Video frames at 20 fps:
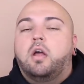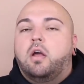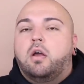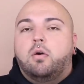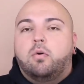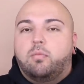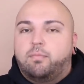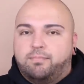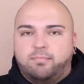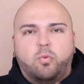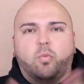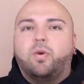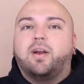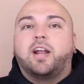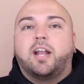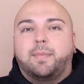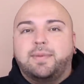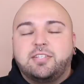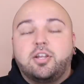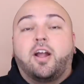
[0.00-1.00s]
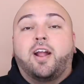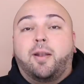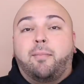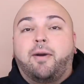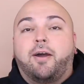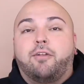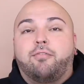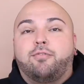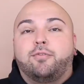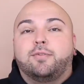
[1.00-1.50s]
We're going to be talking
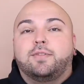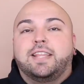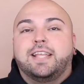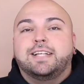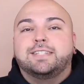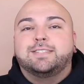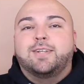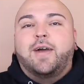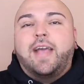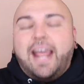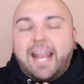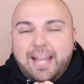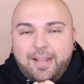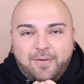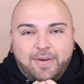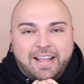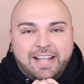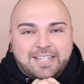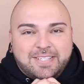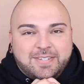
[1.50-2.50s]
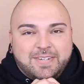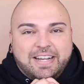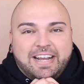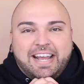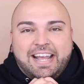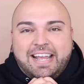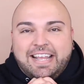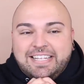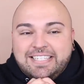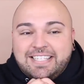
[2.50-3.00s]
about a few things. So anyways, you
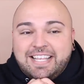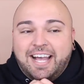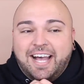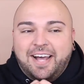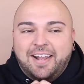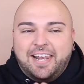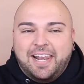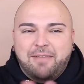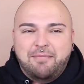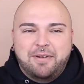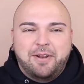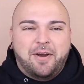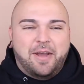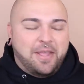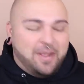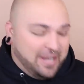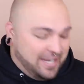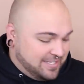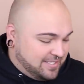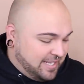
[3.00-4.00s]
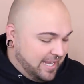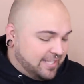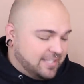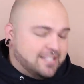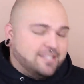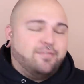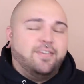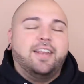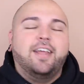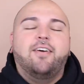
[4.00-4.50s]
guys, uh, let me know how you guys like
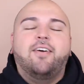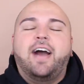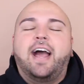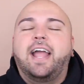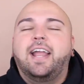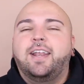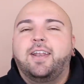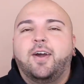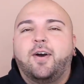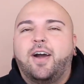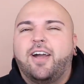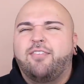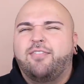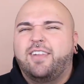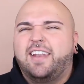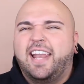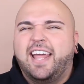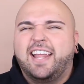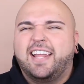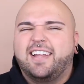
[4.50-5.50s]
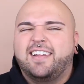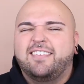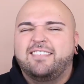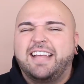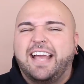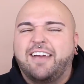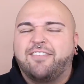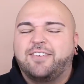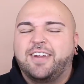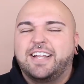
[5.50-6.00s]
this video. I know, I feel like
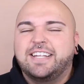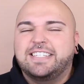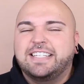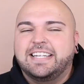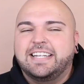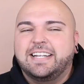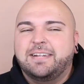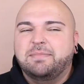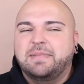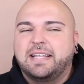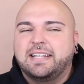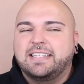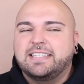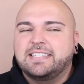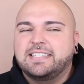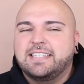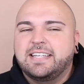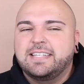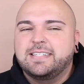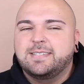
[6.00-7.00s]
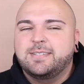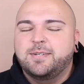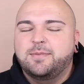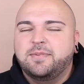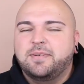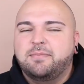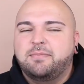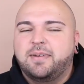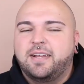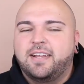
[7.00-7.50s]
after I did it, I'm like, this is kind of
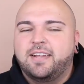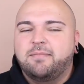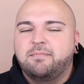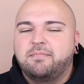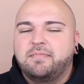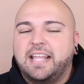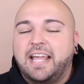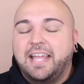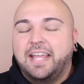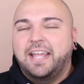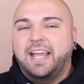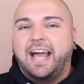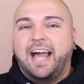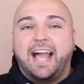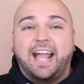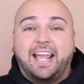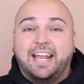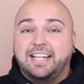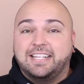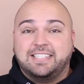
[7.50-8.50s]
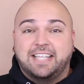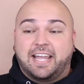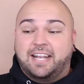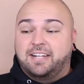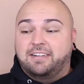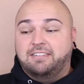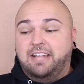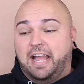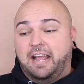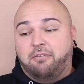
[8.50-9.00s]
stupid, but I got
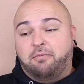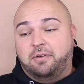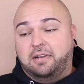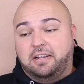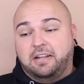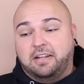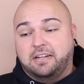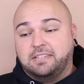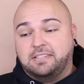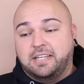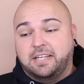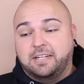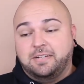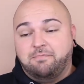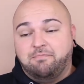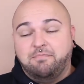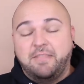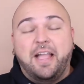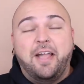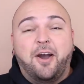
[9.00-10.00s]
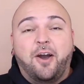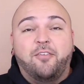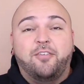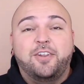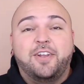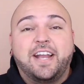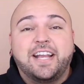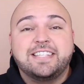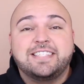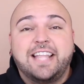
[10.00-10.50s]
excited. I really got excited.
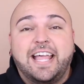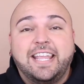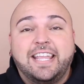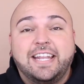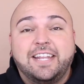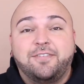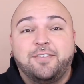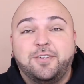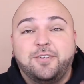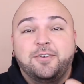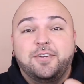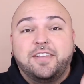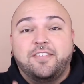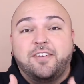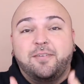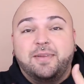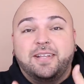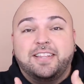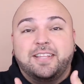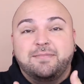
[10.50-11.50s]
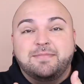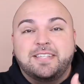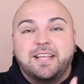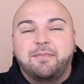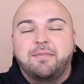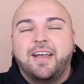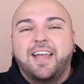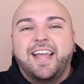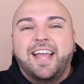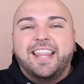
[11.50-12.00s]
Hopefully you guys like it. If you do, give it a big thumbs
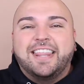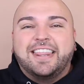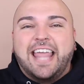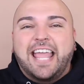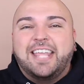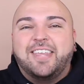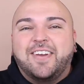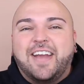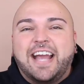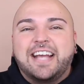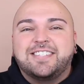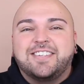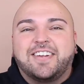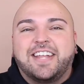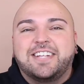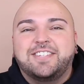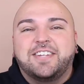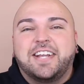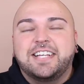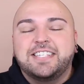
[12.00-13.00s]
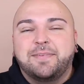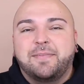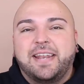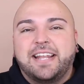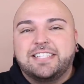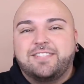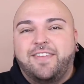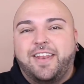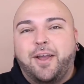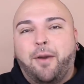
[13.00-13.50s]
up. Thank you guys. I'll catch you guys in my
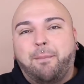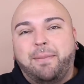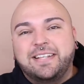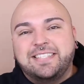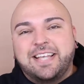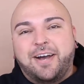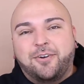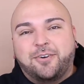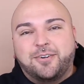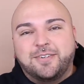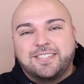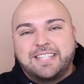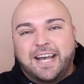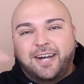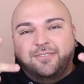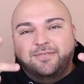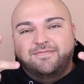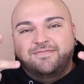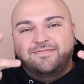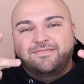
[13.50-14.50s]
next video. Peace out, Girl Scout.